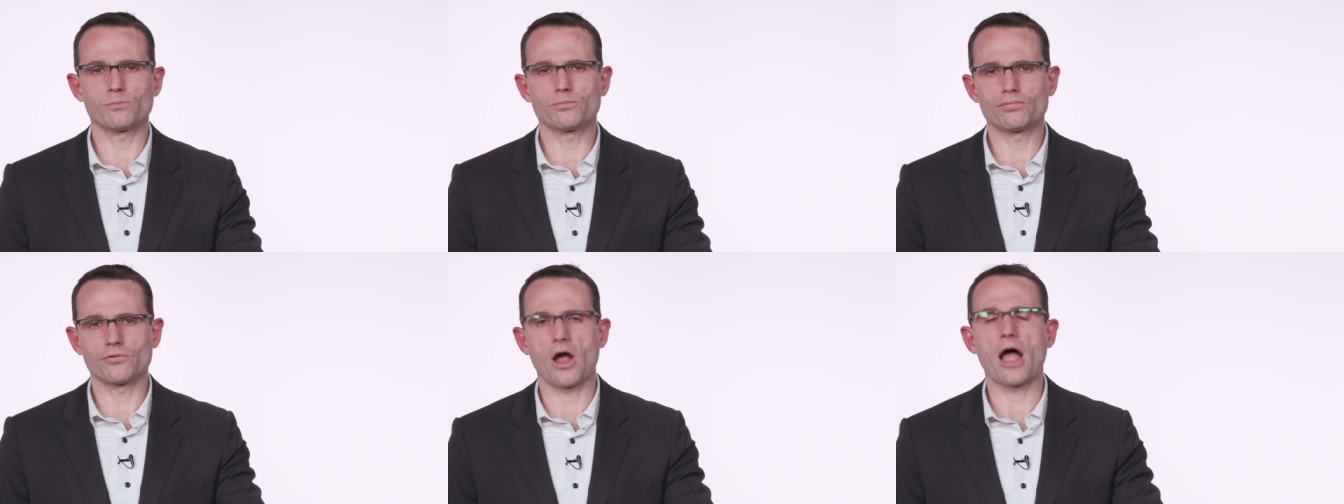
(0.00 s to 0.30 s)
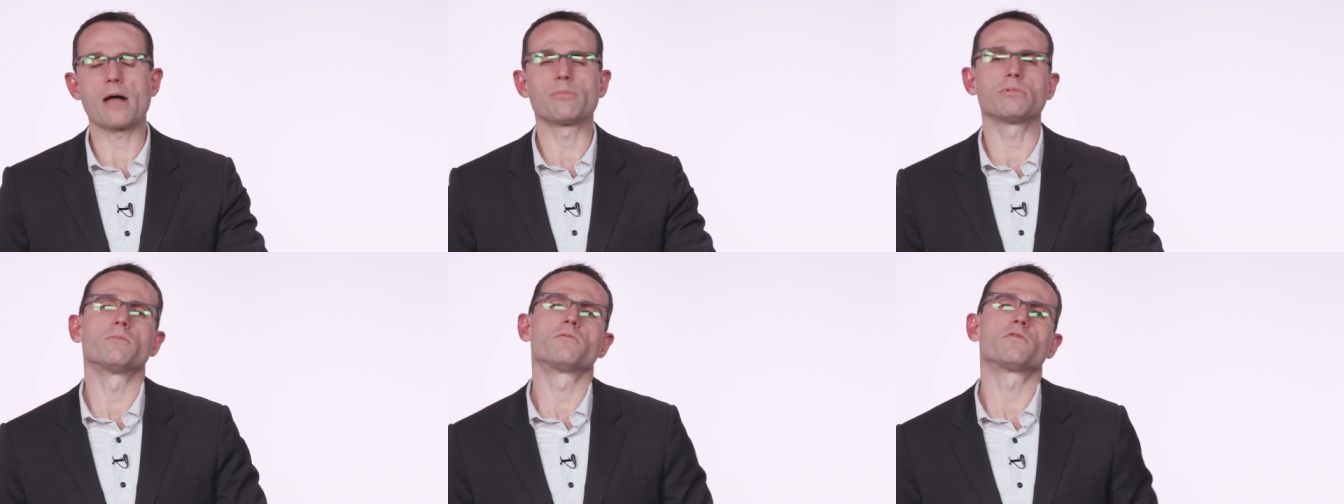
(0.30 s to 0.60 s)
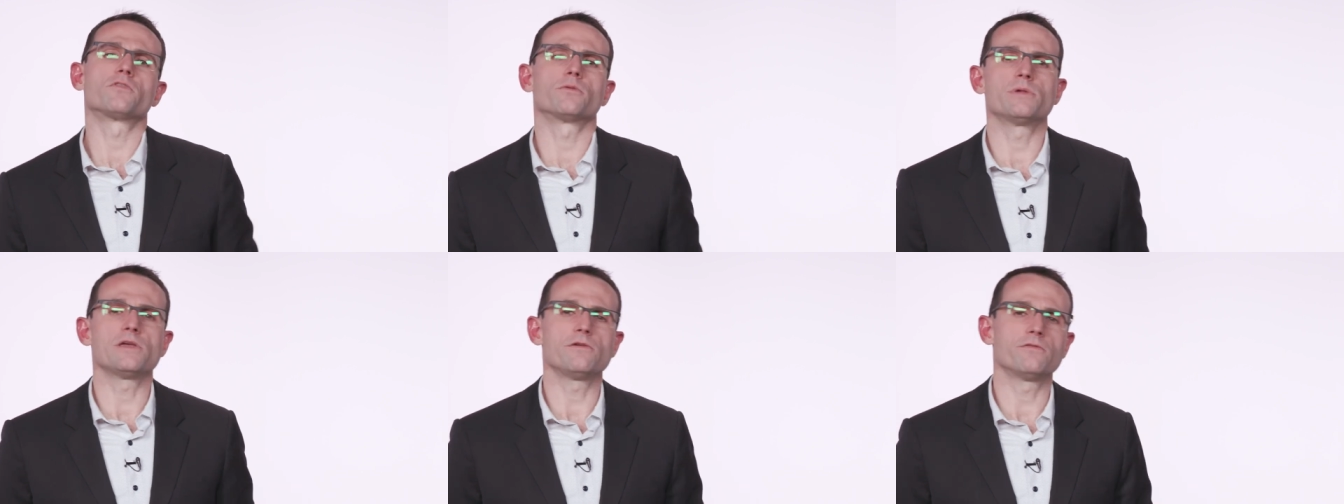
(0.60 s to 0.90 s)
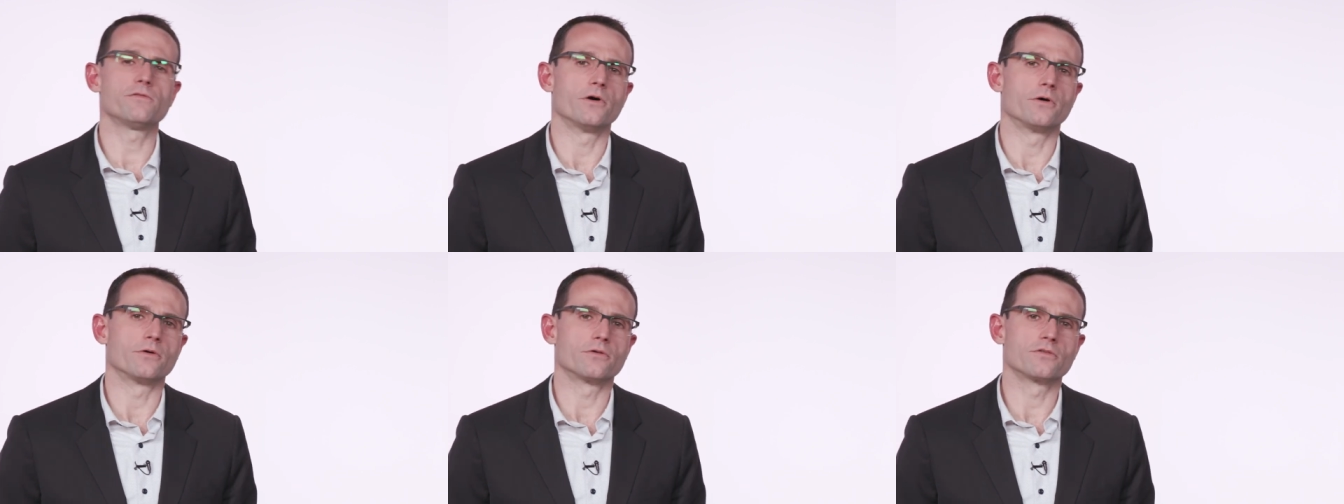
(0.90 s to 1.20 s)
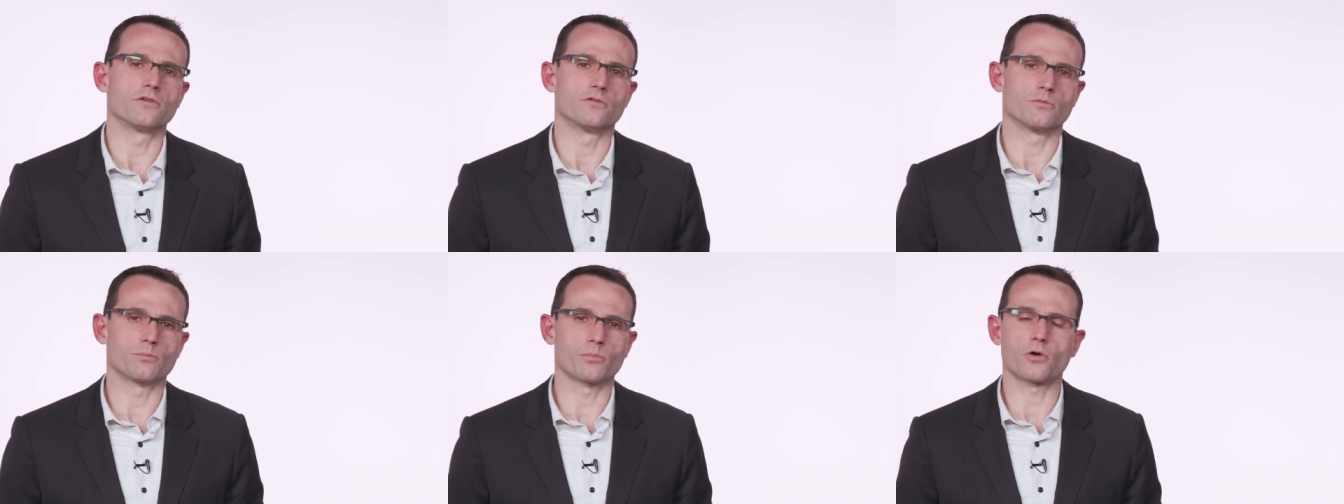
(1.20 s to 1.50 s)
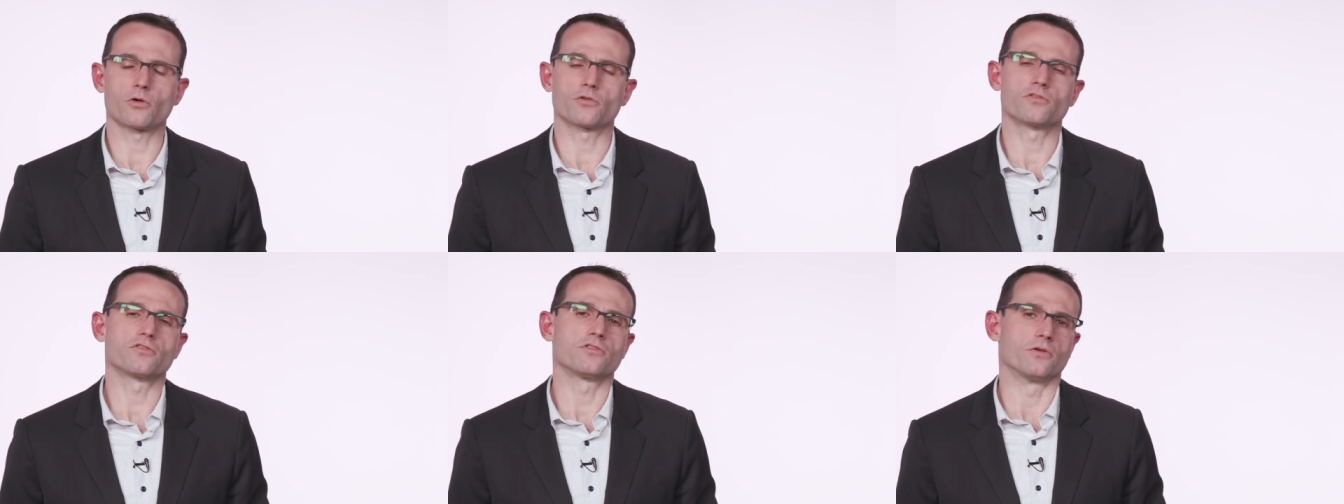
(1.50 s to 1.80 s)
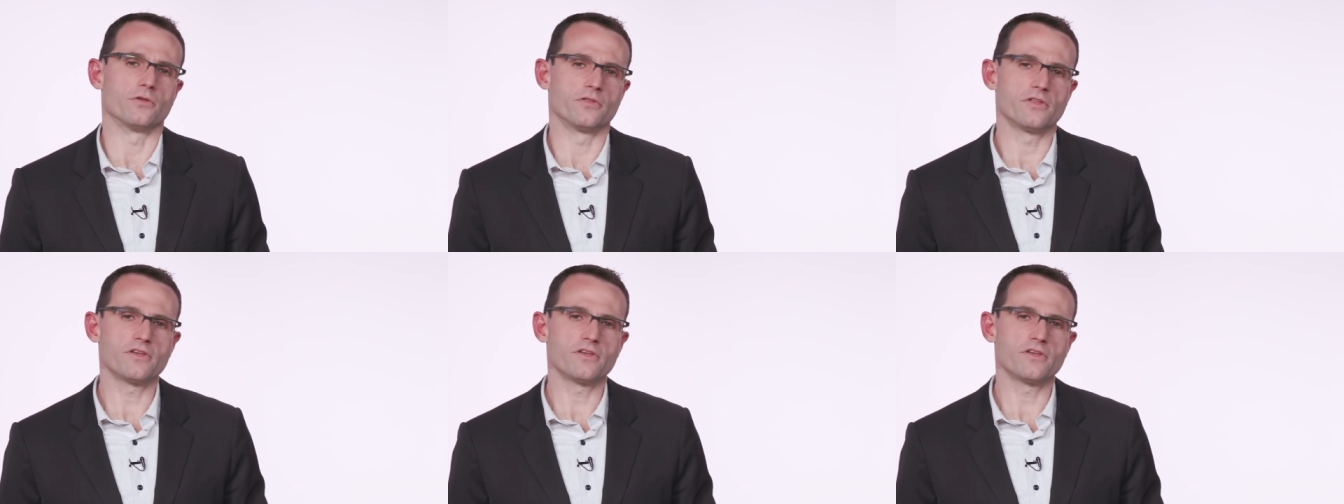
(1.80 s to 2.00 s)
problem for me, folks, is personal.